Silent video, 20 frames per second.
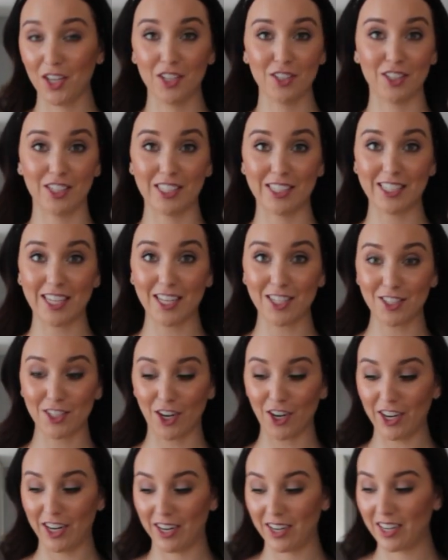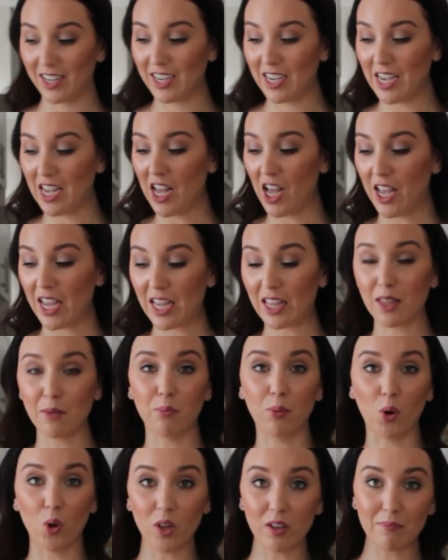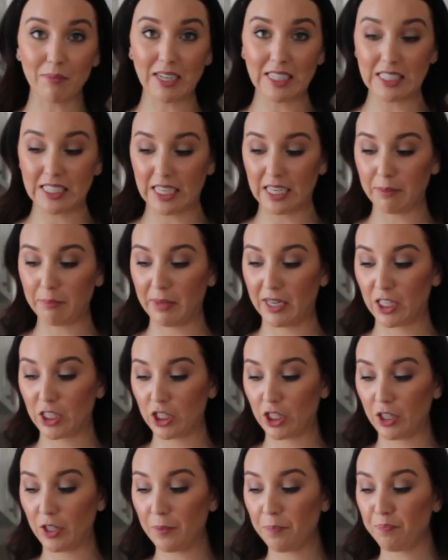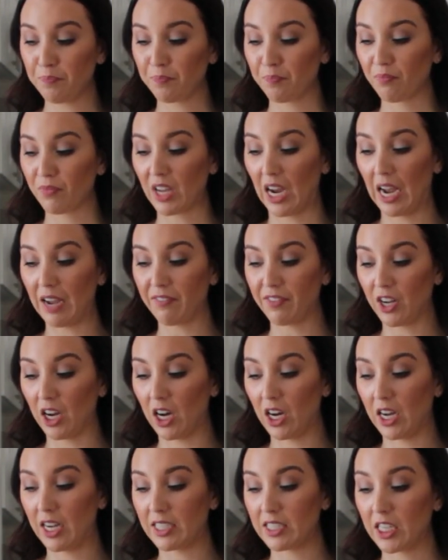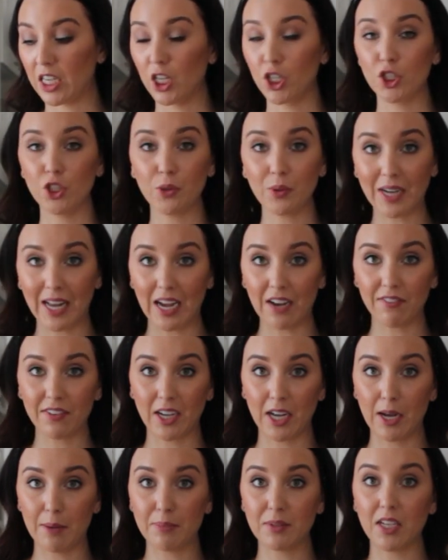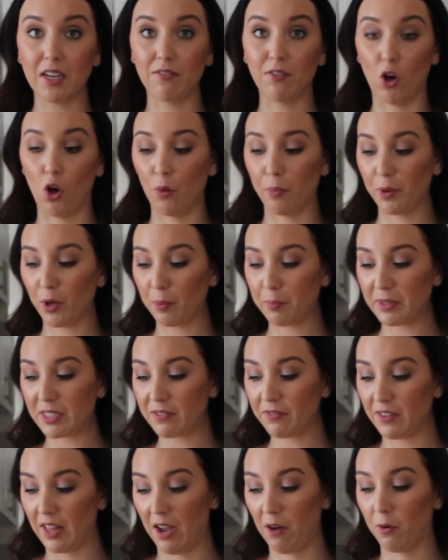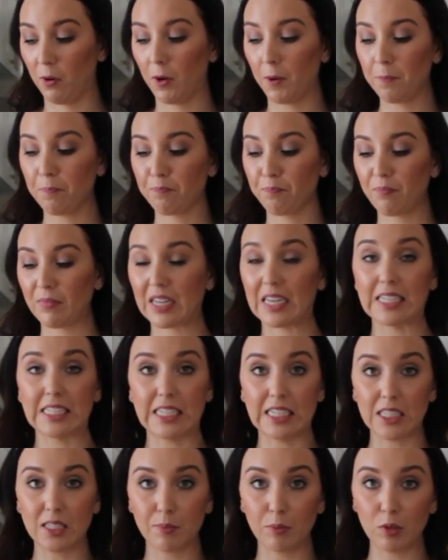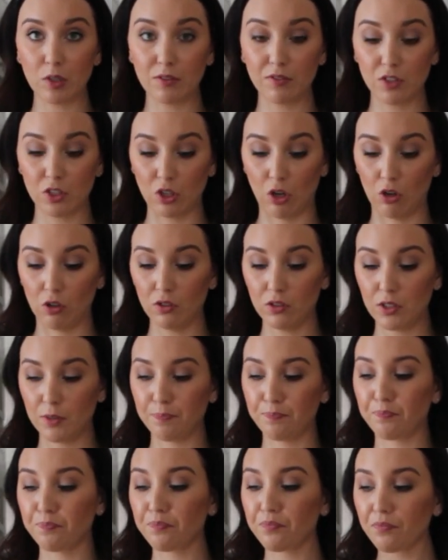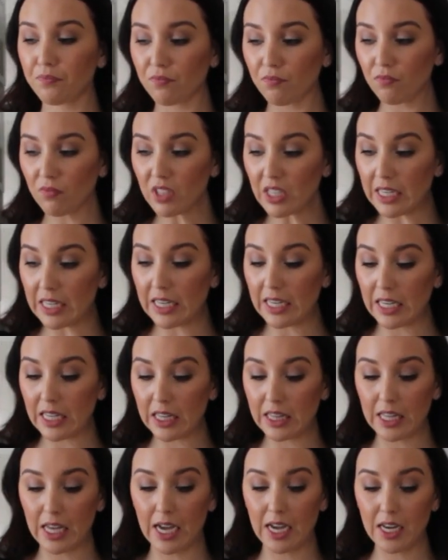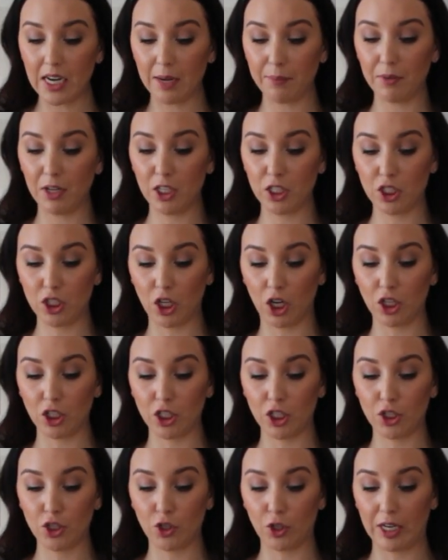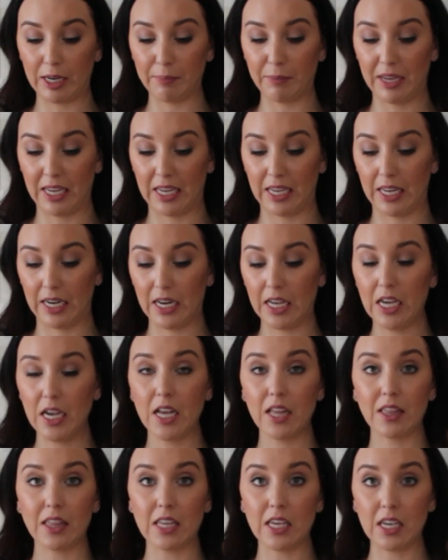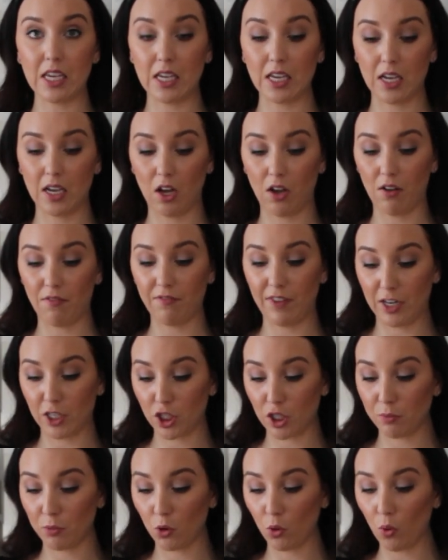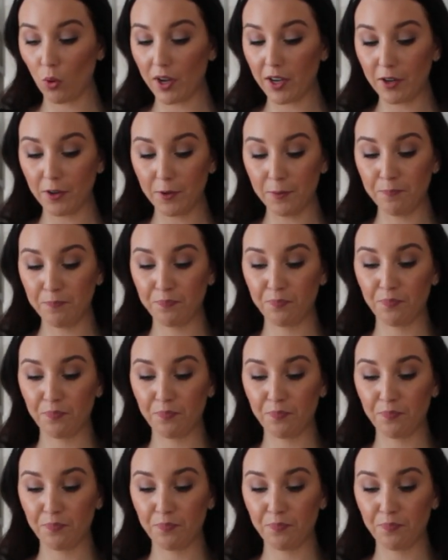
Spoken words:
So let's get started. In the bowl of my stand mixer, I've got 2.5 cups of all-purpose flour, a teaspoon of salt, and in that I'm going to start to stream in the vegetable oil.